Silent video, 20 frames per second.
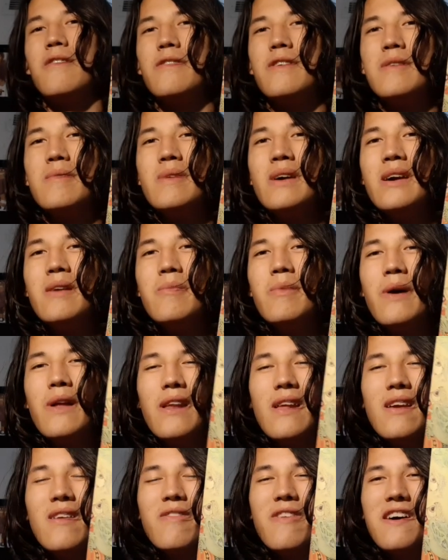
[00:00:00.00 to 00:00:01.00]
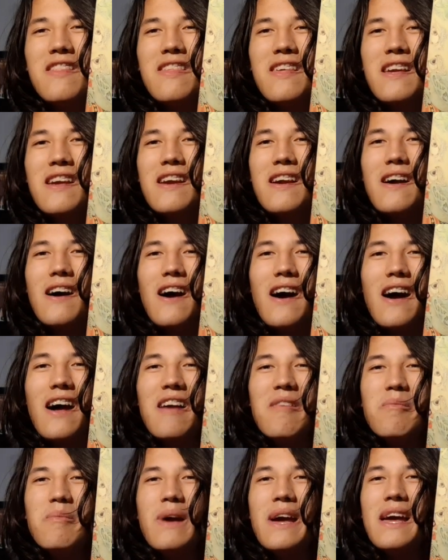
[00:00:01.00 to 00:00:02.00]
eBay, but if I think
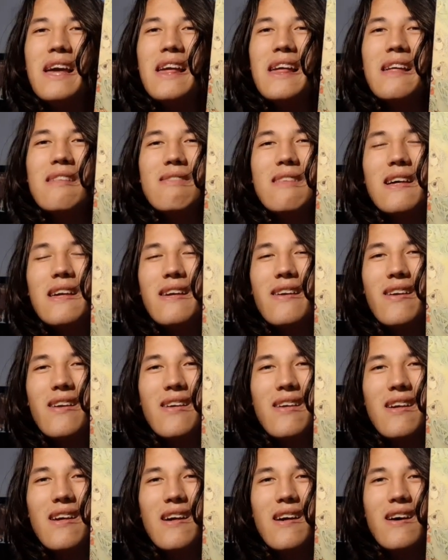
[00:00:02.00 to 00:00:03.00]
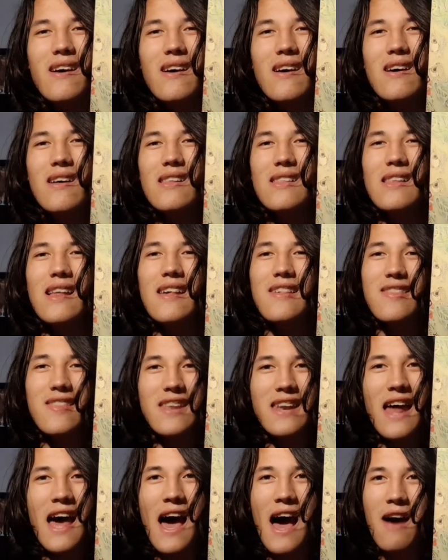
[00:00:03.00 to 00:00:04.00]
I'm paying like less
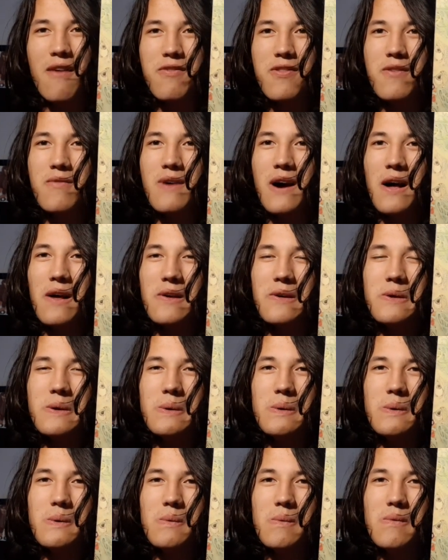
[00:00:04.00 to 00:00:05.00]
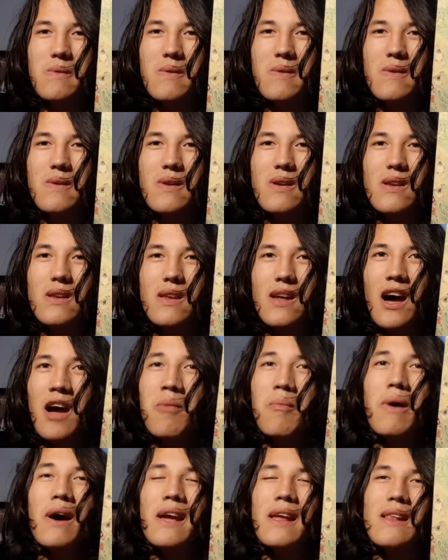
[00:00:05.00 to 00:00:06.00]
than half the value, I
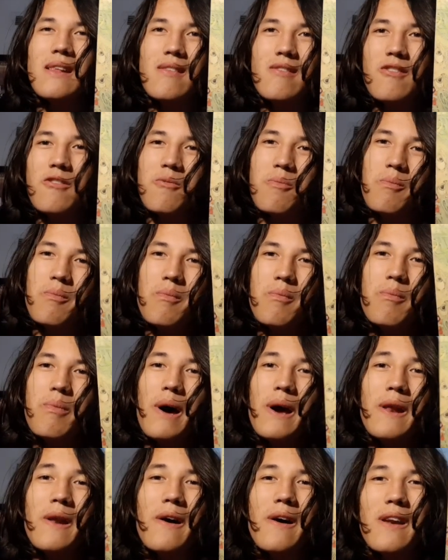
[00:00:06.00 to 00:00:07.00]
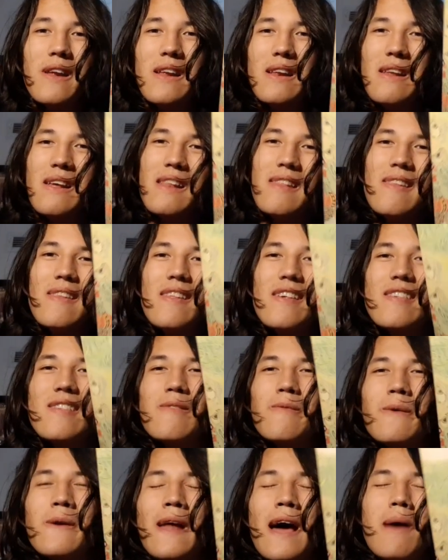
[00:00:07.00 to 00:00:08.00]
might just bite on it. And this
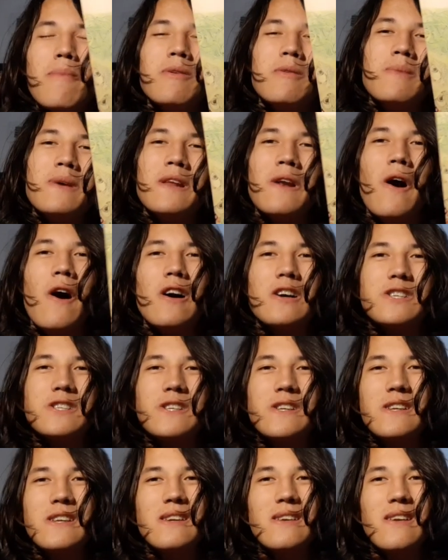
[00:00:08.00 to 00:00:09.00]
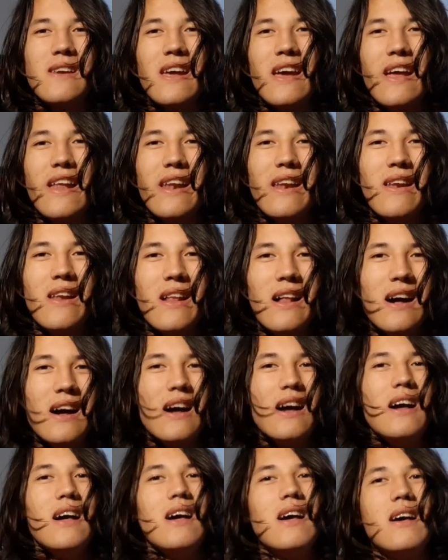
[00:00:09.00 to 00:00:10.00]
one happened to be an auction and
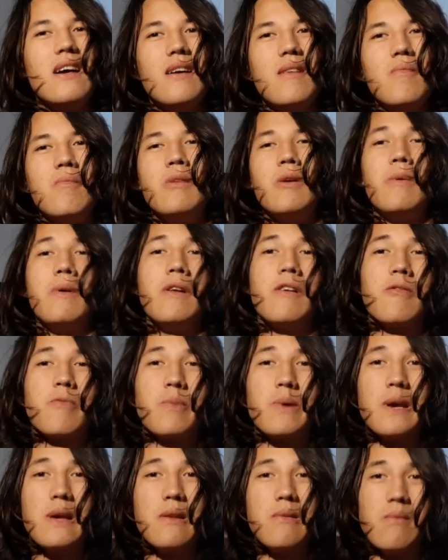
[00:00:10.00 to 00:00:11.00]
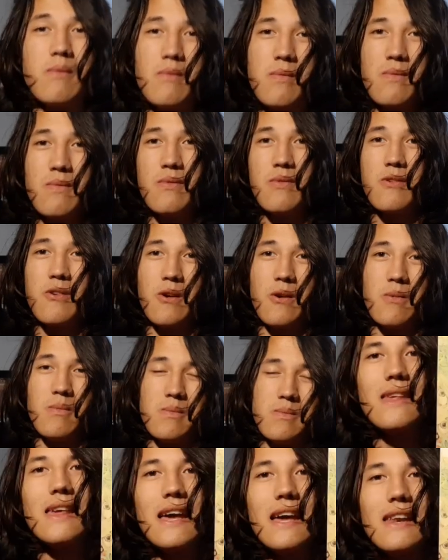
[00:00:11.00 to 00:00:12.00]
no one else bid, so
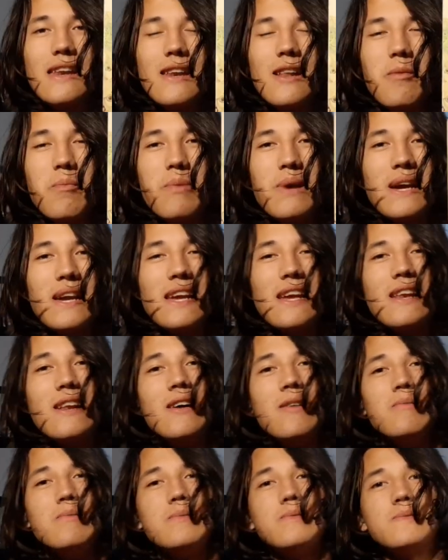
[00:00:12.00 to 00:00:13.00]
ended up picking it up.